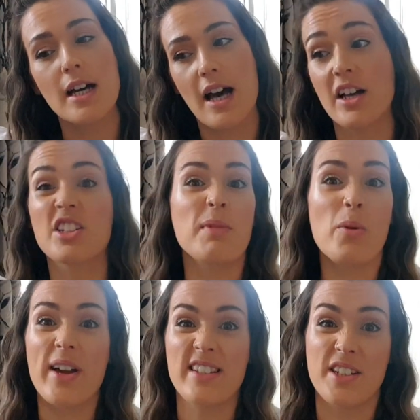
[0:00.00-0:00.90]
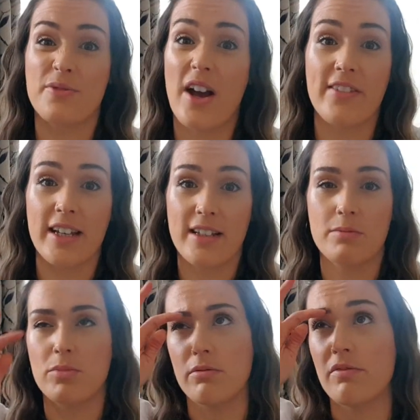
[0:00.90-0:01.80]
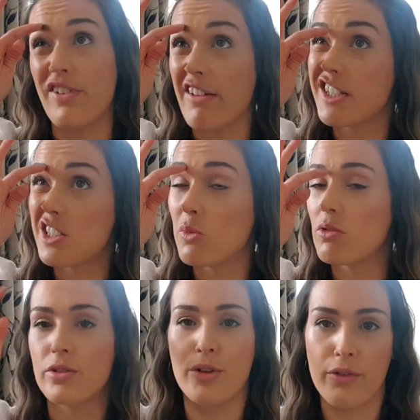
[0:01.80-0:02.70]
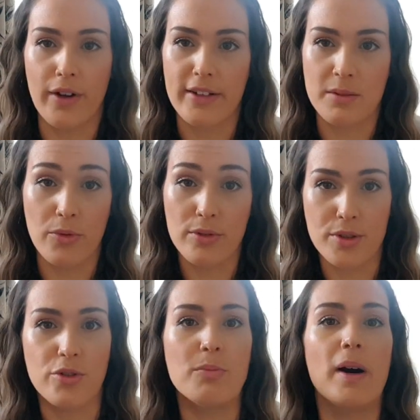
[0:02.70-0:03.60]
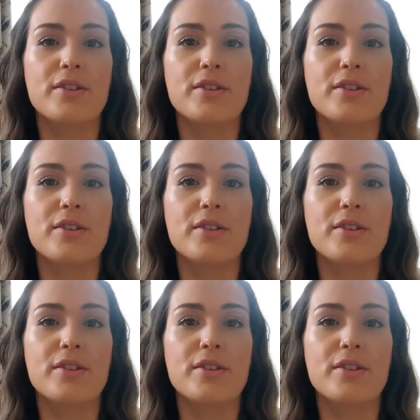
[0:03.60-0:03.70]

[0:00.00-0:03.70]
because my waist is very small, not very small at all, but